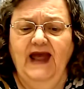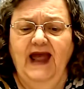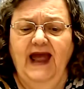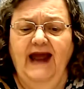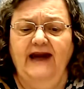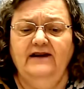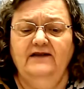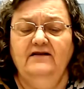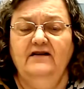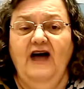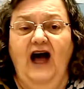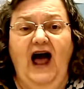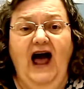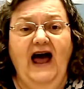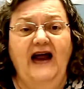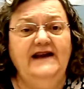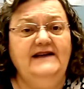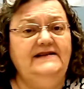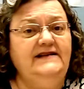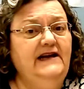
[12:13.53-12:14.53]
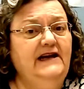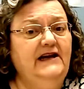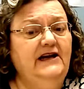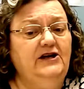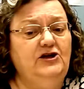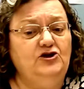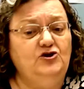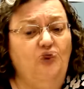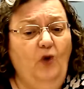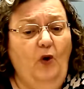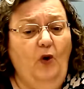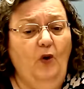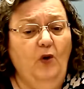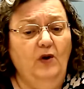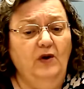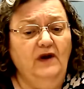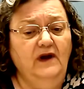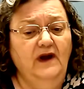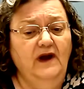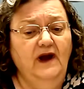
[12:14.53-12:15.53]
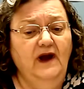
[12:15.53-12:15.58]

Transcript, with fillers: and God is in control.